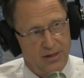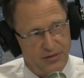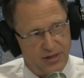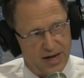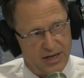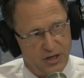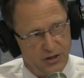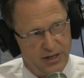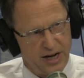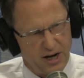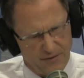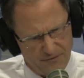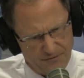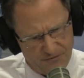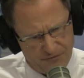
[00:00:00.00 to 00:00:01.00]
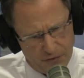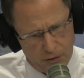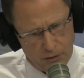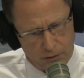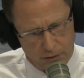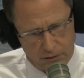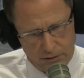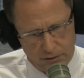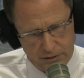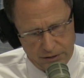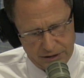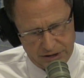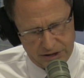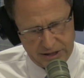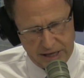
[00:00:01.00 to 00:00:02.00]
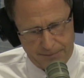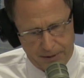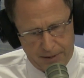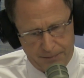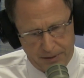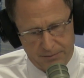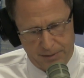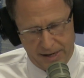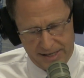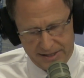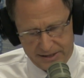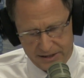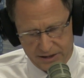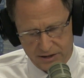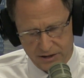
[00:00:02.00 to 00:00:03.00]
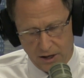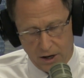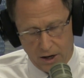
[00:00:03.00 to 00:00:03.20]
then you'd get a full step up in basis